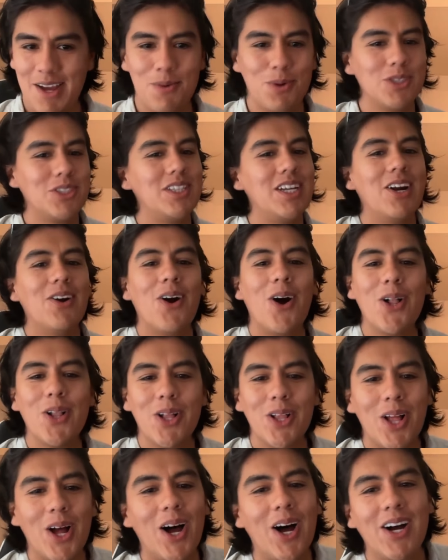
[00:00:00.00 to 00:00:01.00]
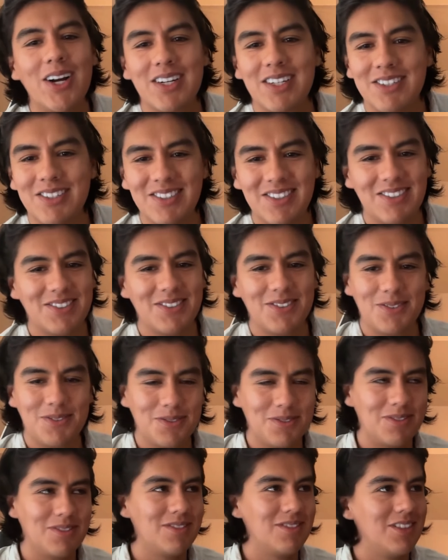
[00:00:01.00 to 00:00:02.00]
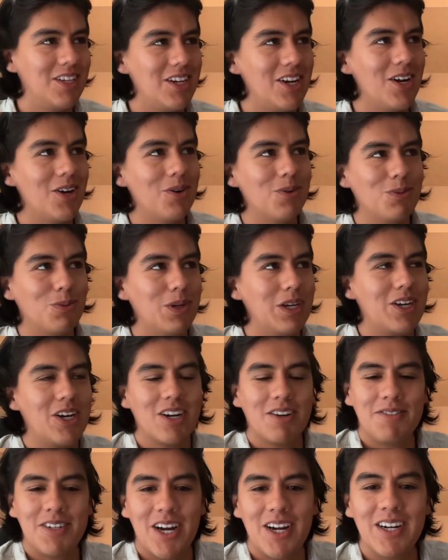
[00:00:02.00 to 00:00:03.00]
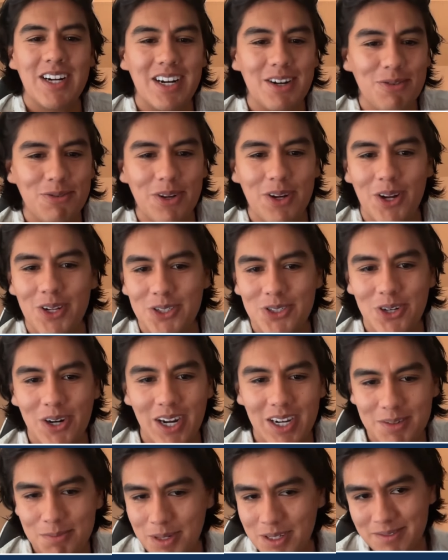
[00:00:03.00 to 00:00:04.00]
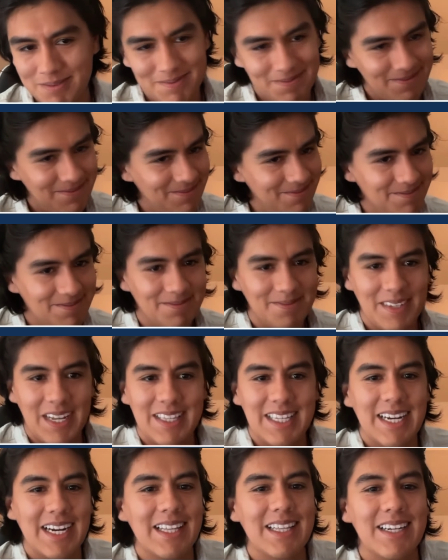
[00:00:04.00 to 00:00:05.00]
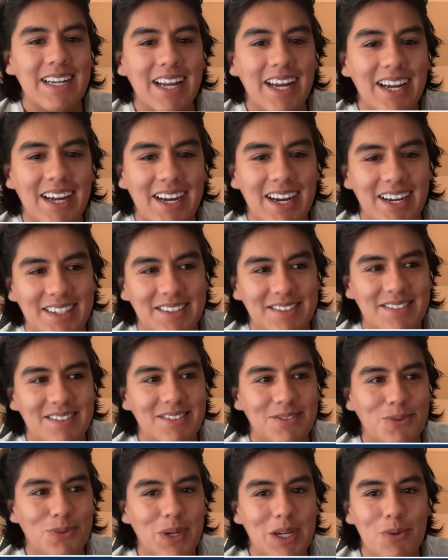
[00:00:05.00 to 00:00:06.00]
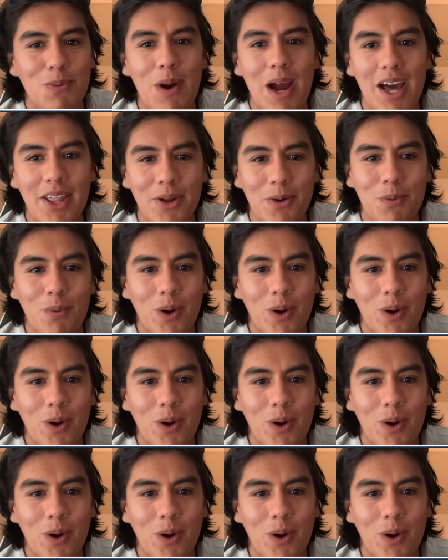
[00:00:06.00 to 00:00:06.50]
it was there all along. We could have done it if we all tried. But at the end of the day, we'd rather